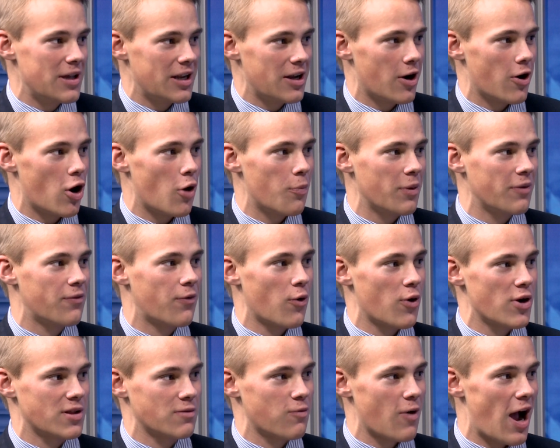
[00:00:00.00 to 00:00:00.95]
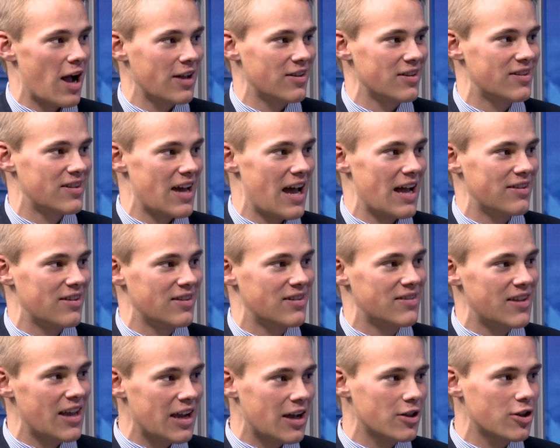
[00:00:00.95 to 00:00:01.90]
media are hoping for is Ron
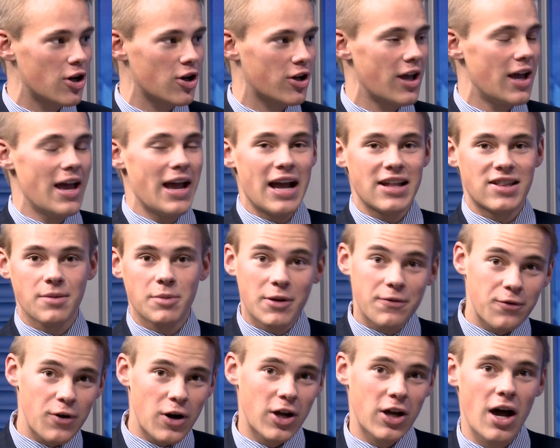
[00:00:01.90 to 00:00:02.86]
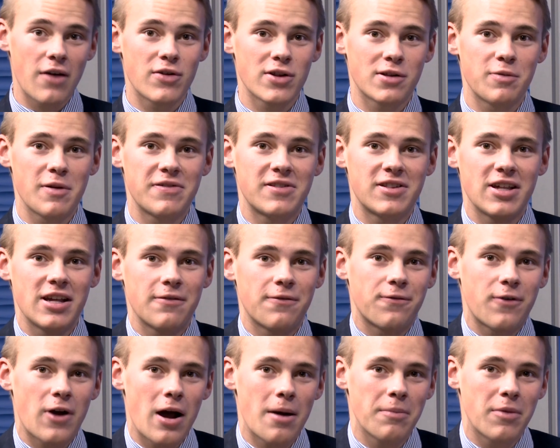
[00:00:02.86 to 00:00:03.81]
DeSantis. Take a look at some of the front covers we've seen
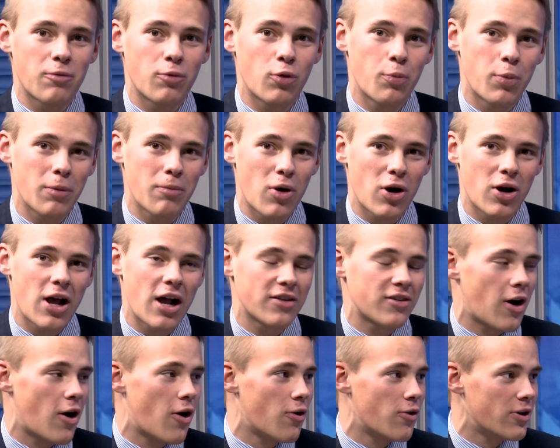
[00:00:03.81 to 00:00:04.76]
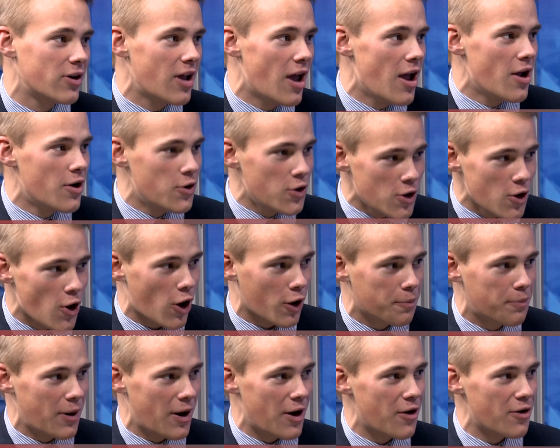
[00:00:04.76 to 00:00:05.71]
from the Rupert Murdoch-owned New
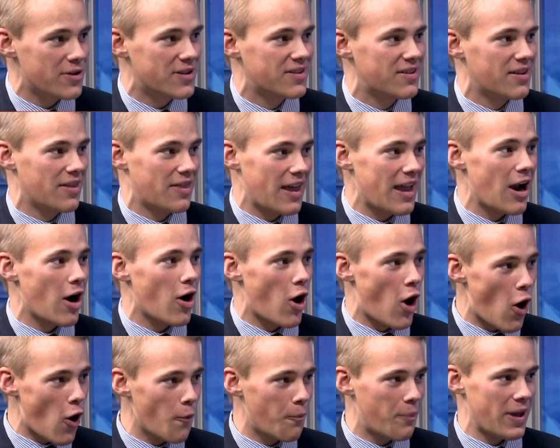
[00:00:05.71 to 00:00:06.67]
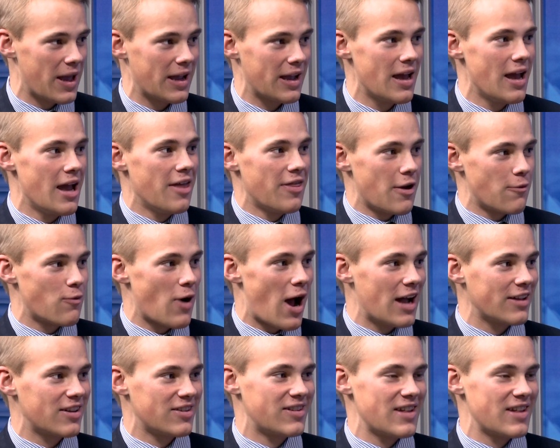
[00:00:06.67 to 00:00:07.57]
York Post. They are hoping that Ron